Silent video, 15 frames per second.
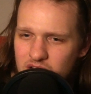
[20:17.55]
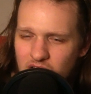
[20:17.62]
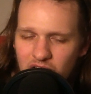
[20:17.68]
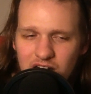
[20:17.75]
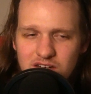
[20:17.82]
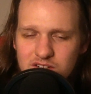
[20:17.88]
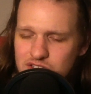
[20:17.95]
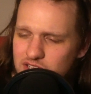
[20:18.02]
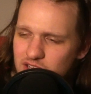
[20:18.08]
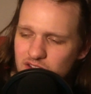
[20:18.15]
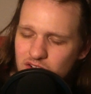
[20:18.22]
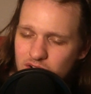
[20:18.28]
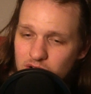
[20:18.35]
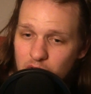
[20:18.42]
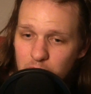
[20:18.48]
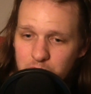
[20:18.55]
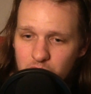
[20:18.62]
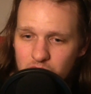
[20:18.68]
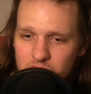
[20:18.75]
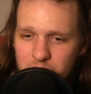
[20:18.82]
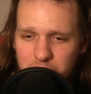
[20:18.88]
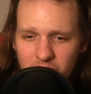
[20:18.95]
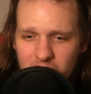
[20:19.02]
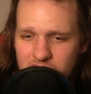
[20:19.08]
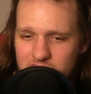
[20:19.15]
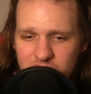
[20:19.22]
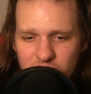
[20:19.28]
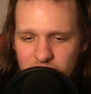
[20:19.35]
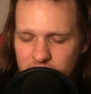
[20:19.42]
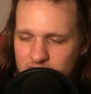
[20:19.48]
I understand. Look, a porta
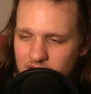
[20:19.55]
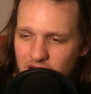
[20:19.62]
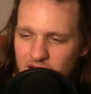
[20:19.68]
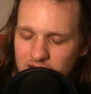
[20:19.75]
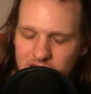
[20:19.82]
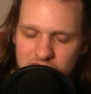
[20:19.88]
potty? Nah.